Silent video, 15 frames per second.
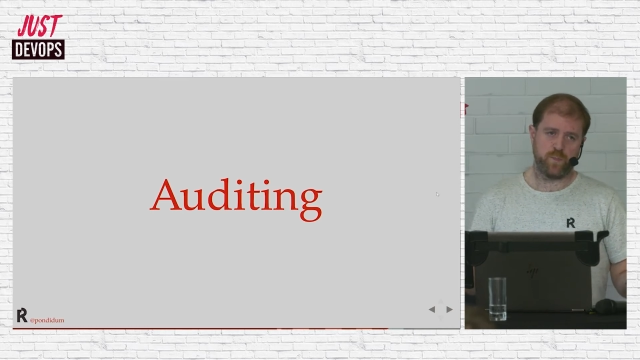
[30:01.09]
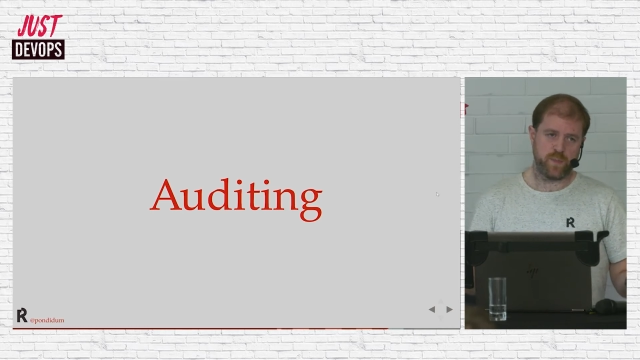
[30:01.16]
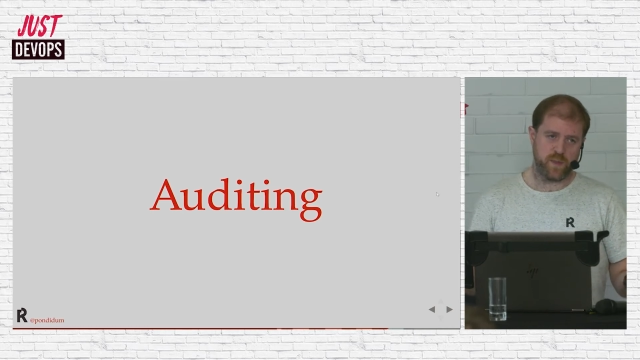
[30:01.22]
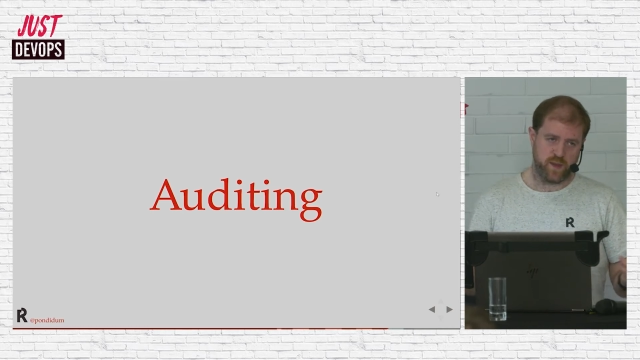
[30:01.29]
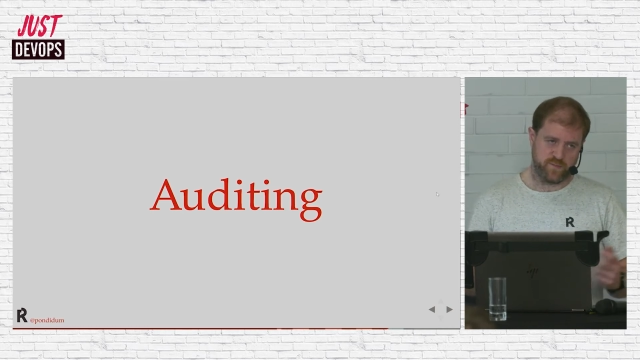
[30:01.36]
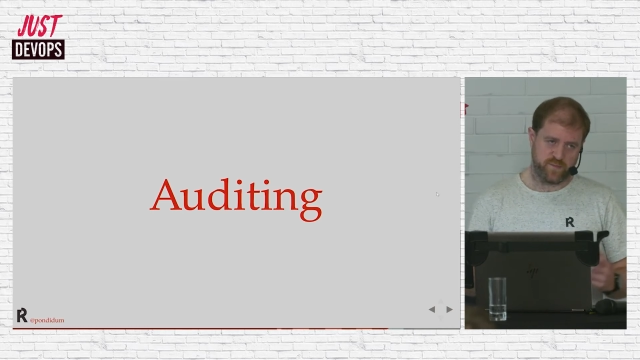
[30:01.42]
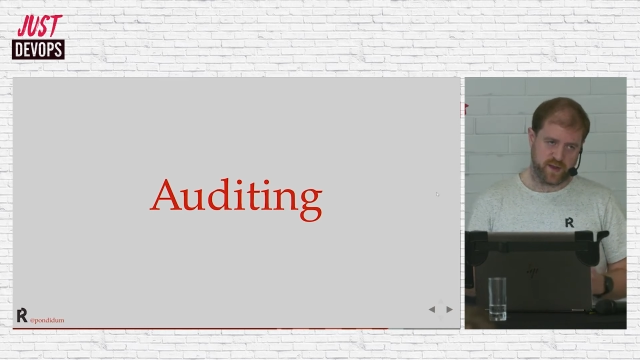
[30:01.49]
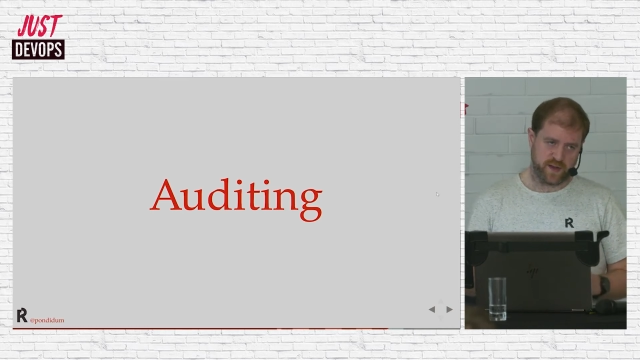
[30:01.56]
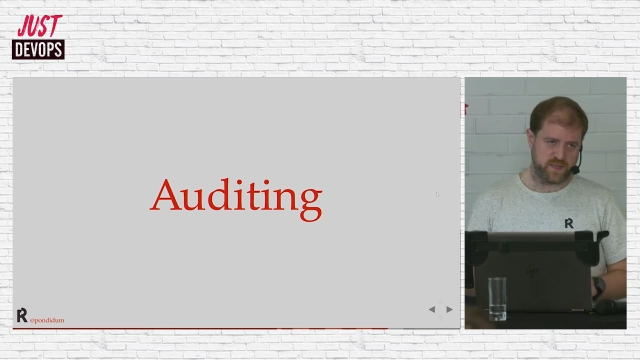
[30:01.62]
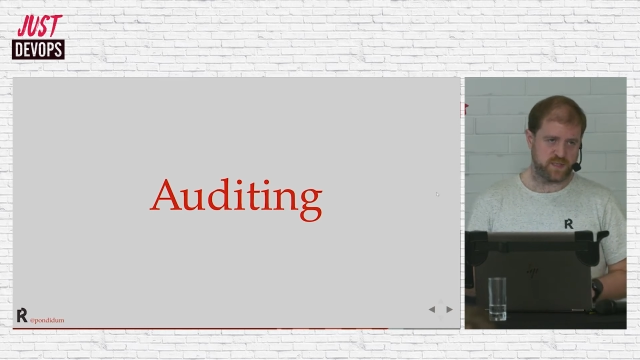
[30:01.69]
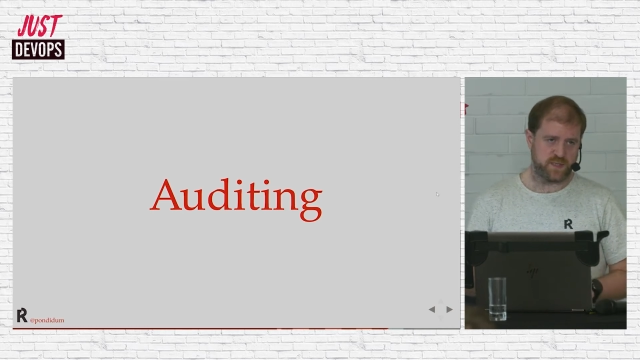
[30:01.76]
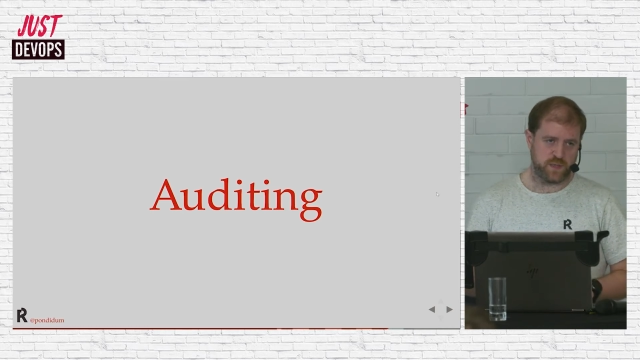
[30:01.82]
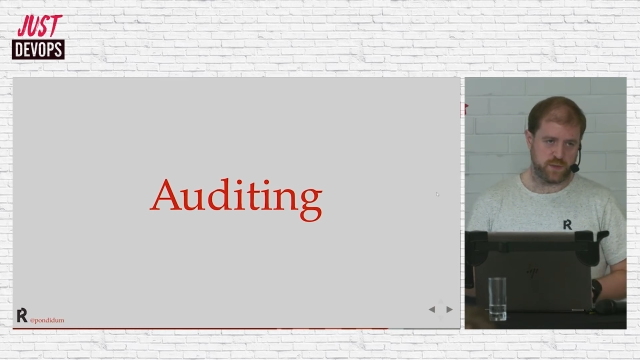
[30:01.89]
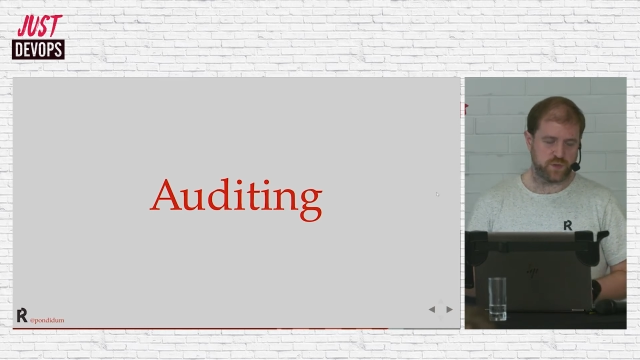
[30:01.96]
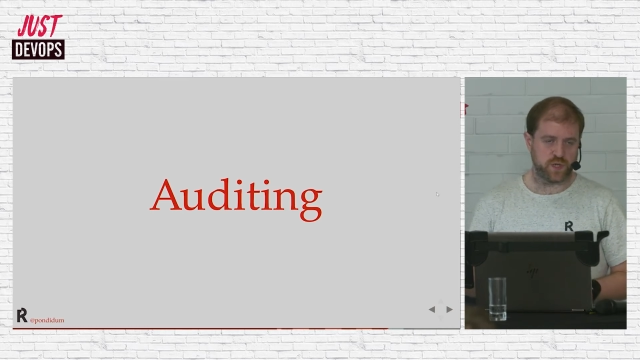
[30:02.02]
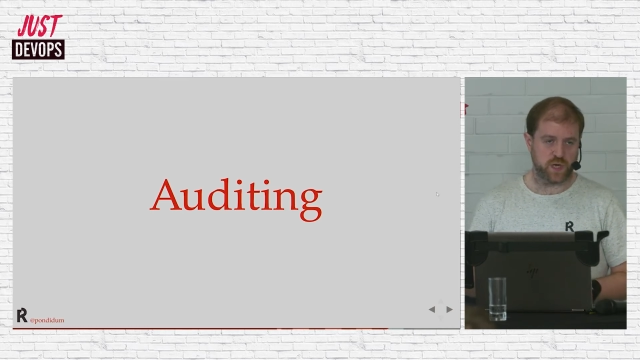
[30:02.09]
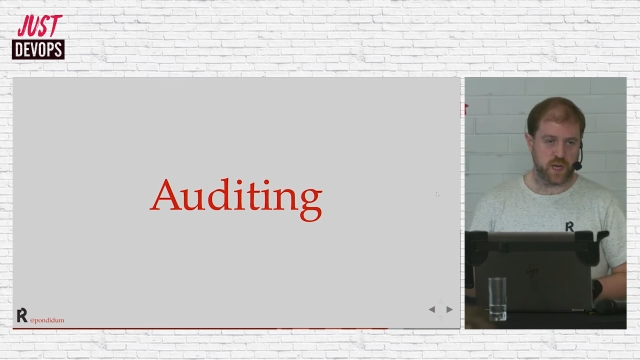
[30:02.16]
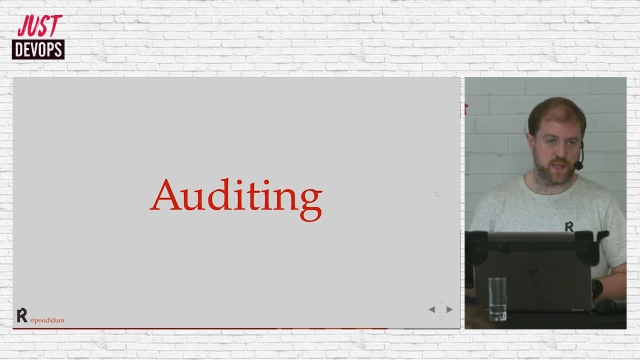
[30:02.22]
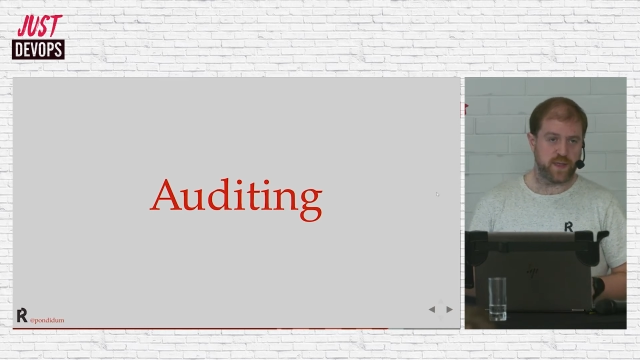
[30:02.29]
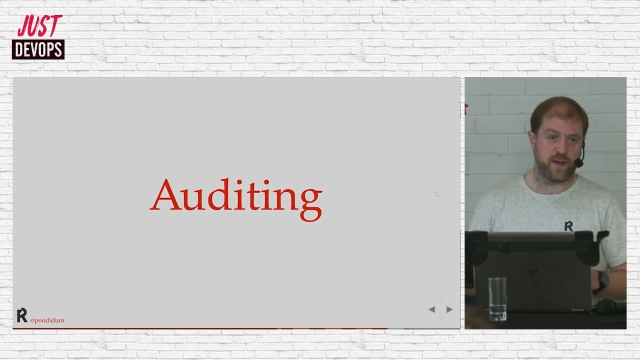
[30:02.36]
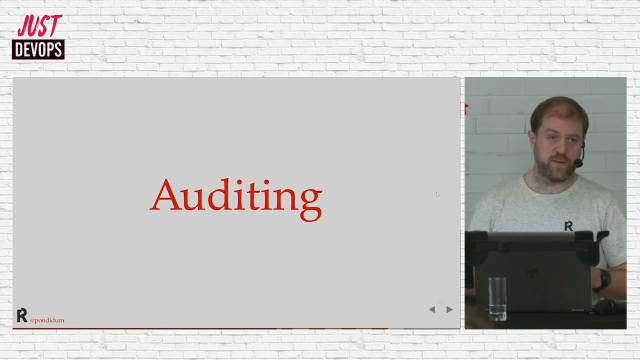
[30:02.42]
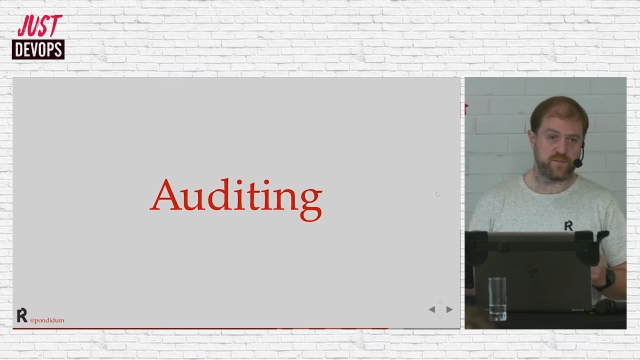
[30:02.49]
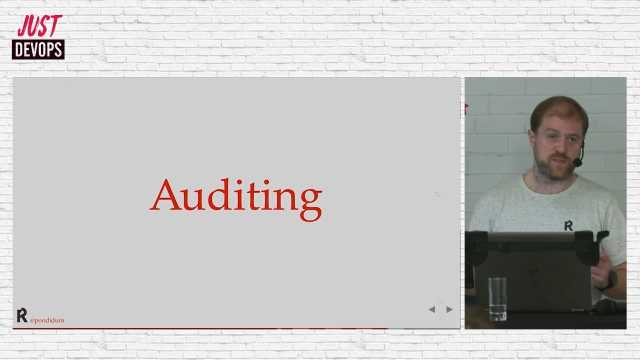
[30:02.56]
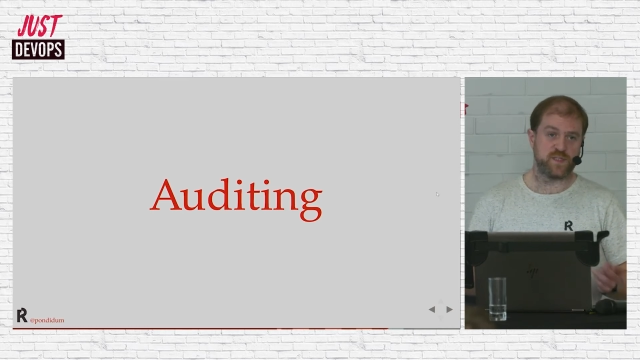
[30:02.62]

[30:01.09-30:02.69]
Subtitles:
In fact, you should either have